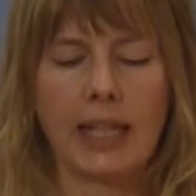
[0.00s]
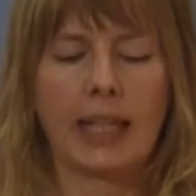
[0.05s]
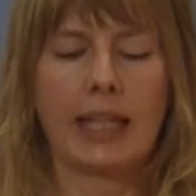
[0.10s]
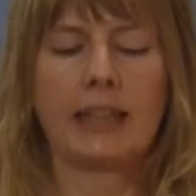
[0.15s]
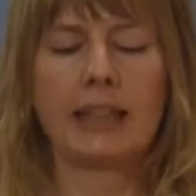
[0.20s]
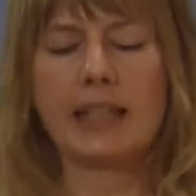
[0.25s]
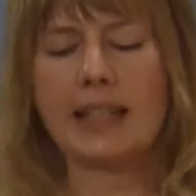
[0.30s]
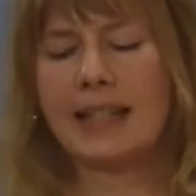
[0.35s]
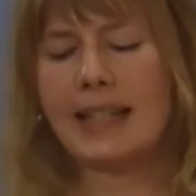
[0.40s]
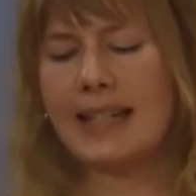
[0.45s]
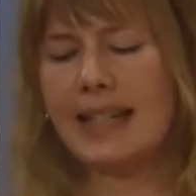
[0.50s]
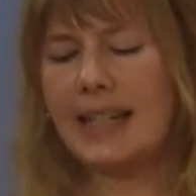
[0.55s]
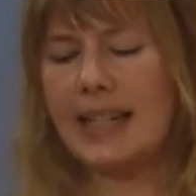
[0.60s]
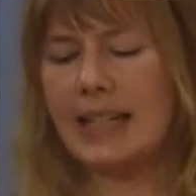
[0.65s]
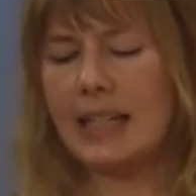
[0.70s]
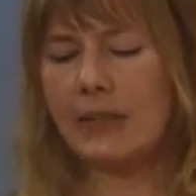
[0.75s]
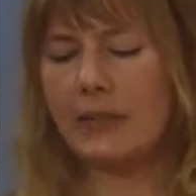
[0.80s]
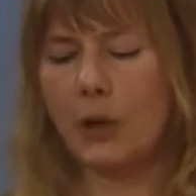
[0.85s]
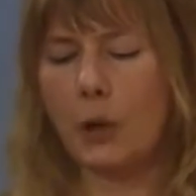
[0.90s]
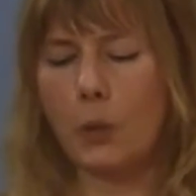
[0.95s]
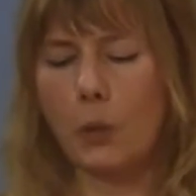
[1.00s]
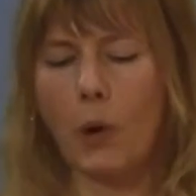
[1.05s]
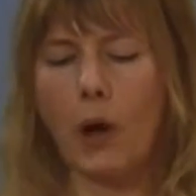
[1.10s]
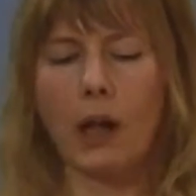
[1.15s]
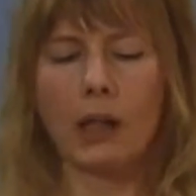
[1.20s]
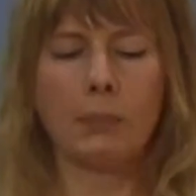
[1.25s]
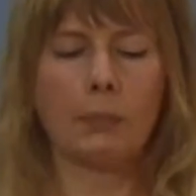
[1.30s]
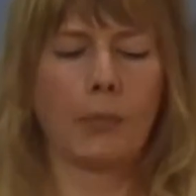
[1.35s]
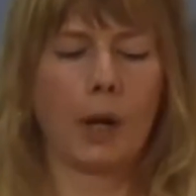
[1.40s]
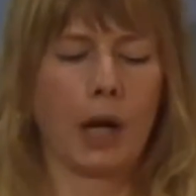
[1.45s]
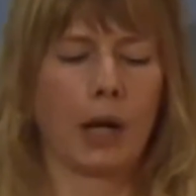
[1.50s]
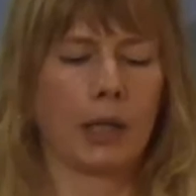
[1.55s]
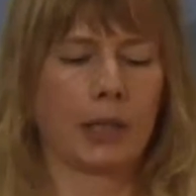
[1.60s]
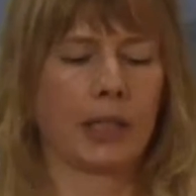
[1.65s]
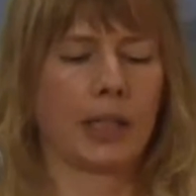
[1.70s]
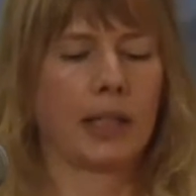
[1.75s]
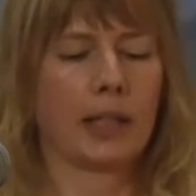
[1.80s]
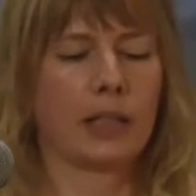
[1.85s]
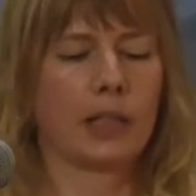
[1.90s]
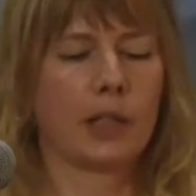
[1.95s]
in the seed of a
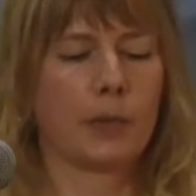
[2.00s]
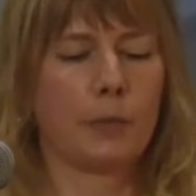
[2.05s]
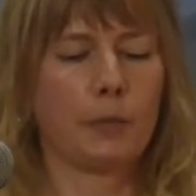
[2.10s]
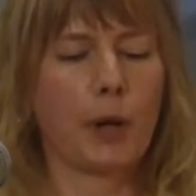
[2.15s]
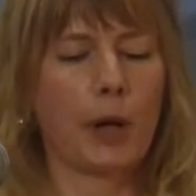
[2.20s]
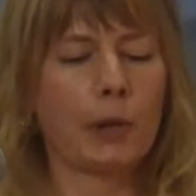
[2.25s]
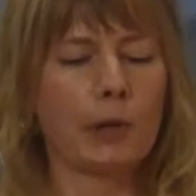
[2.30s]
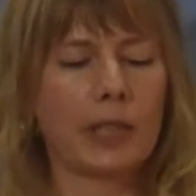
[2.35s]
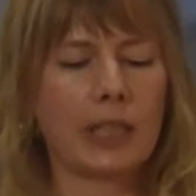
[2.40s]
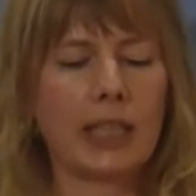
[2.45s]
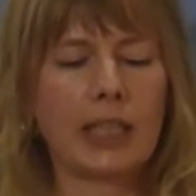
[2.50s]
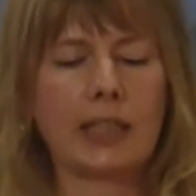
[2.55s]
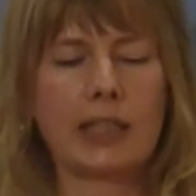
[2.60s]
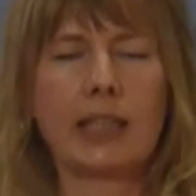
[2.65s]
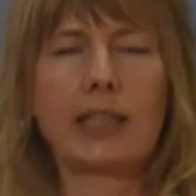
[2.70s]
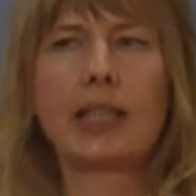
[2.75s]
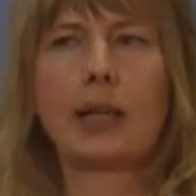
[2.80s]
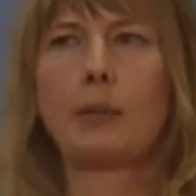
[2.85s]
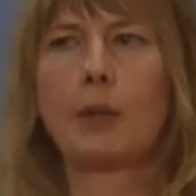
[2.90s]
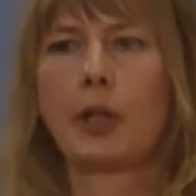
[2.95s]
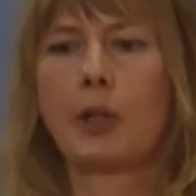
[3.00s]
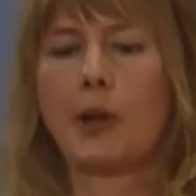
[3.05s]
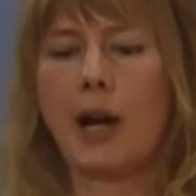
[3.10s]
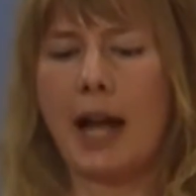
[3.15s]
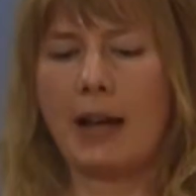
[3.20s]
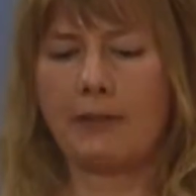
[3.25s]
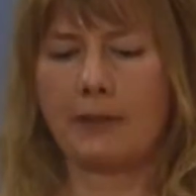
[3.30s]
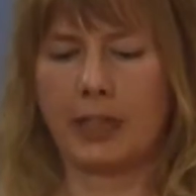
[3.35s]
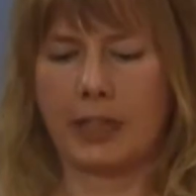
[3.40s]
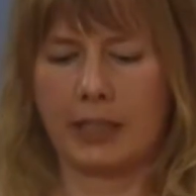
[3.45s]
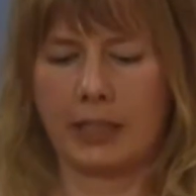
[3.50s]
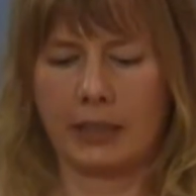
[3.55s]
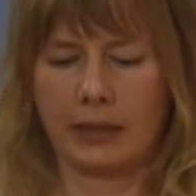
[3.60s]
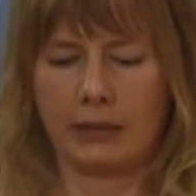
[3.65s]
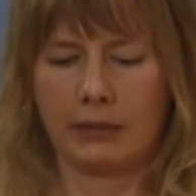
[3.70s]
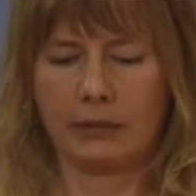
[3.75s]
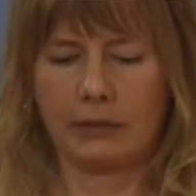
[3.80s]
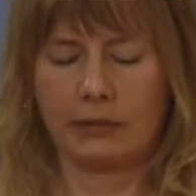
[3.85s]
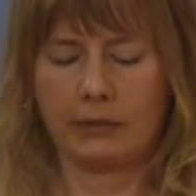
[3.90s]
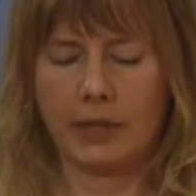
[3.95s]
Walmart sprouting in the demographic,
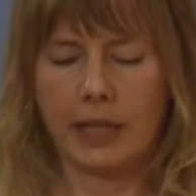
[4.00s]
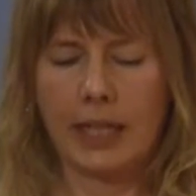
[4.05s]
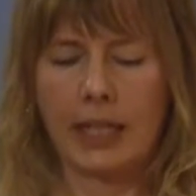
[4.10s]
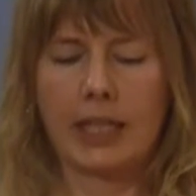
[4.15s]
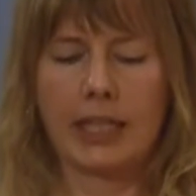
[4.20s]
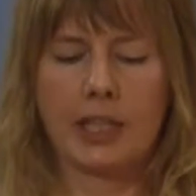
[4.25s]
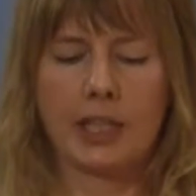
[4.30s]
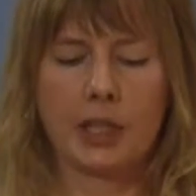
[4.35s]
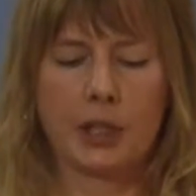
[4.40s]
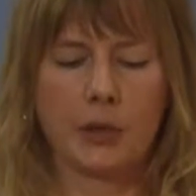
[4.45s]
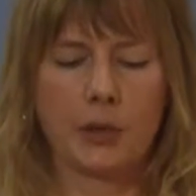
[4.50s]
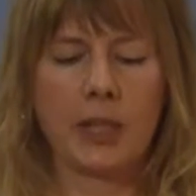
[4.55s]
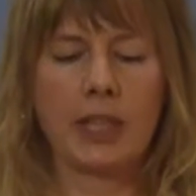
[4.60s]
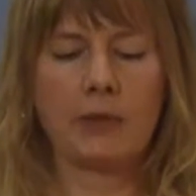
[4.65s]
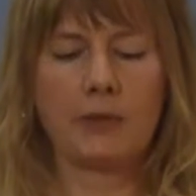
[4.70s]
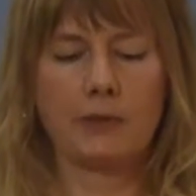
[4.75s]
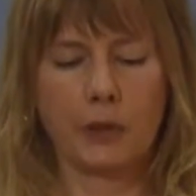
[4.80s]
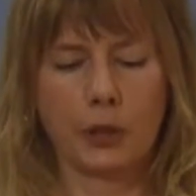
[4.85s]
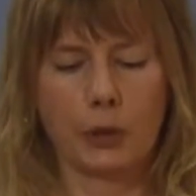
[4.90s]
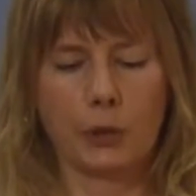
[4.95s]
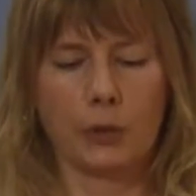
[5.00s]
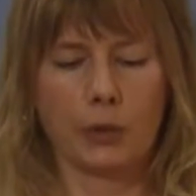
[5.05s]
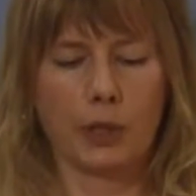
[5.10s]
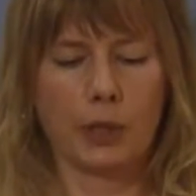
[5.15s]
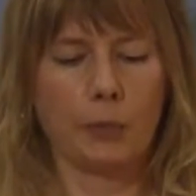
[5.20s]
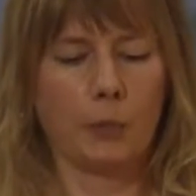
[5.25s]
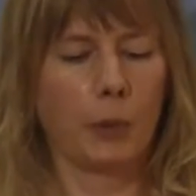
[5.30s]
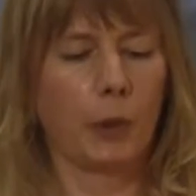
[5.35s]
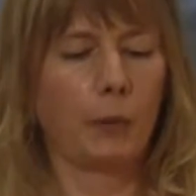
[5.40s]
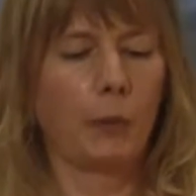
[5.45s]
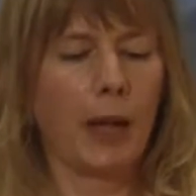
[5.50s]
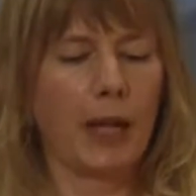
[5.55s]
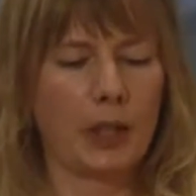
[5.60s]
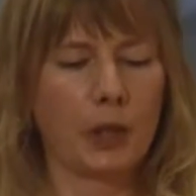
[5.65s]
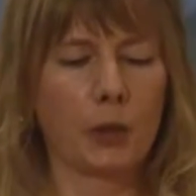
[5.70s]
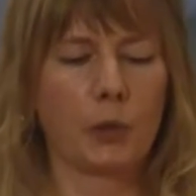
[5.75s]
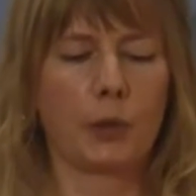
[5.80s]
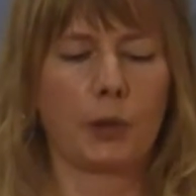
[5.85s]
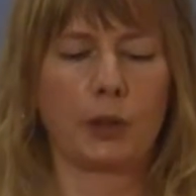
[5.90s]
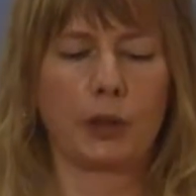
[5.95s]
in Street View's
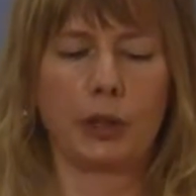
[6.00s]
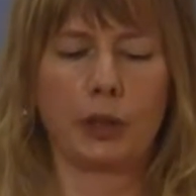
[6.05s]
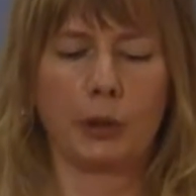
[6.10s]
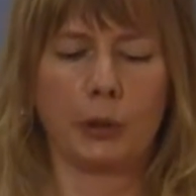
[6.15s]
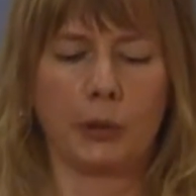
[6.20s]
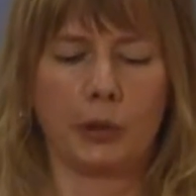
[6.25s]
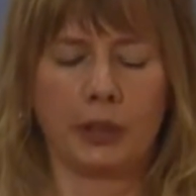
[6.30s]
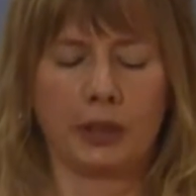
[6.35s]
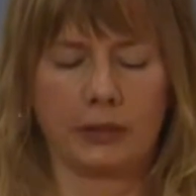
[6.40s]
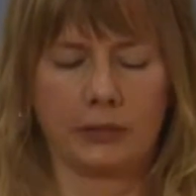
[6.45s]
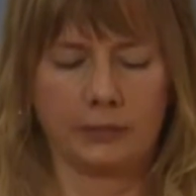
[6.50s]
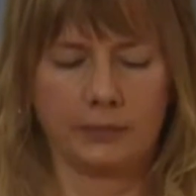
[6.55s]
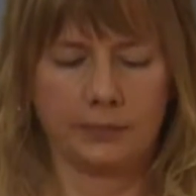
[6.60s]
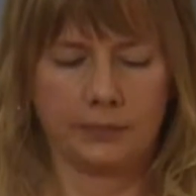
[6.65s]
perpetual noon.